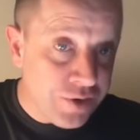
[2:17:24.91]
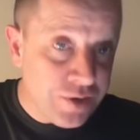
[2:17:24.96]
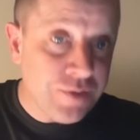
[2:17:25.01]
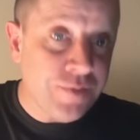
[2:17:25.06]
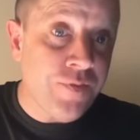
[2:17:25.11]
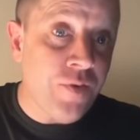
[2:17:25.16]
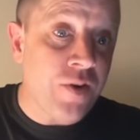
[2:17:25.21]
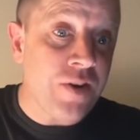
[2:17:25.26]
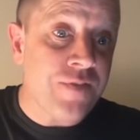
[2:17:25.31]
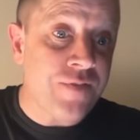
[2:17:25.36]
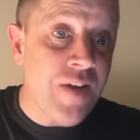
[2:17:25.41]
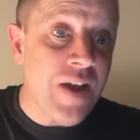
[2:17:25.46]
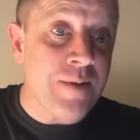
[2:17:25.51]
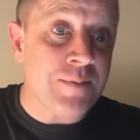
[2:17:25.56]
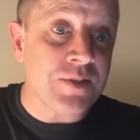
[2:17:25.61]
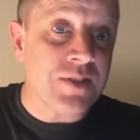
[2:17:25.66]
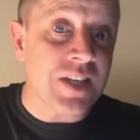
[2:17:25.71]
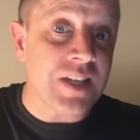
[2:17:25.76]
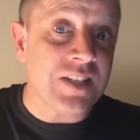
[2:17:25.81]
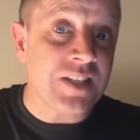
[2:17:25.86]

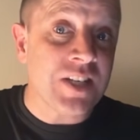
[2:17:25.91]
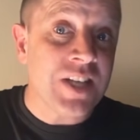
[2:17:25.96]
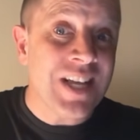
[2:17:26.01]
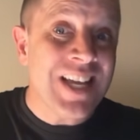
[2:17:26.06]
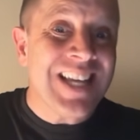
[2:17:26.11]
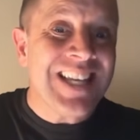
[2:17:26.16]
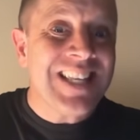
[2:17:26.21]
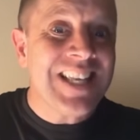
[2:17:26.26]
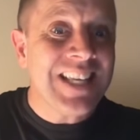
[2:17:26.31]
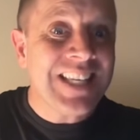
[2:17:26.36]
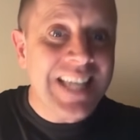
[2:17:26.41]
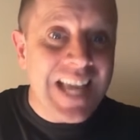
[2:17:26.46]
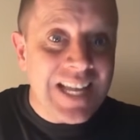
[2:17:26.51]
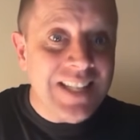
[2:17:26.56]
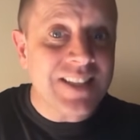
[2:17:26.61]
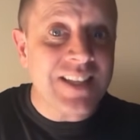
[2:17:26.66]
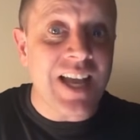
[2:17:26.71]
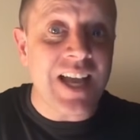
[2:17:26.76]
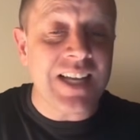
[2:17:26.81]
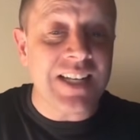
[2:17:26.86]
45%. You get the
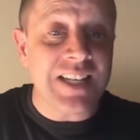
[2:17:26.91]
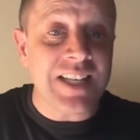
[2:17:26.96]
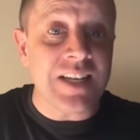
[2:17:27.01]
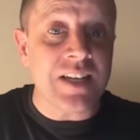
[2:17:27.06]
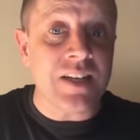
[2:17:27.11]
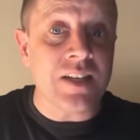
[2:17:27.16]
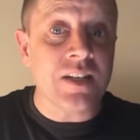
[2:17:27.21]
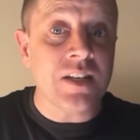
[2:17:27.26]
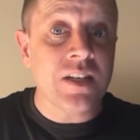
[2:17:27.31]
idea.